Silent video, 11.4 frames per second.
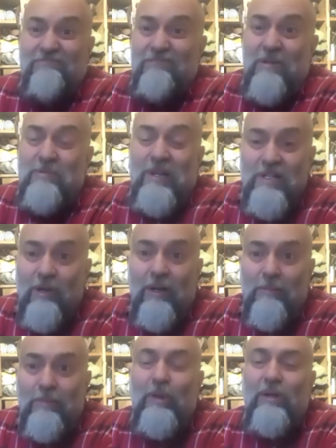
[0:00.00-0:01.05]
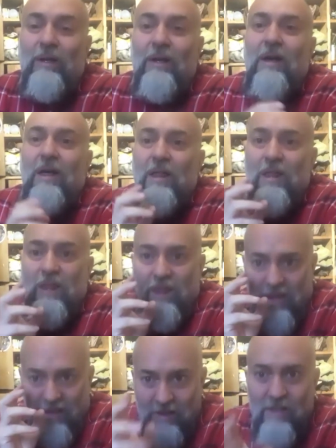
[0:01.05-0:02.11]
I'm really sorry, but
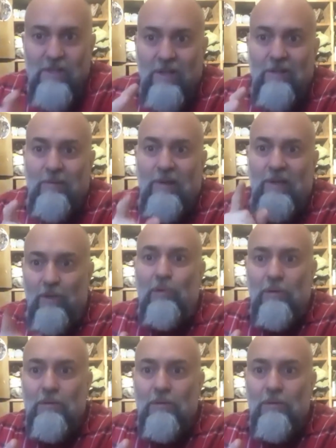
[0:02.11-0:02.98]
this is going to be you,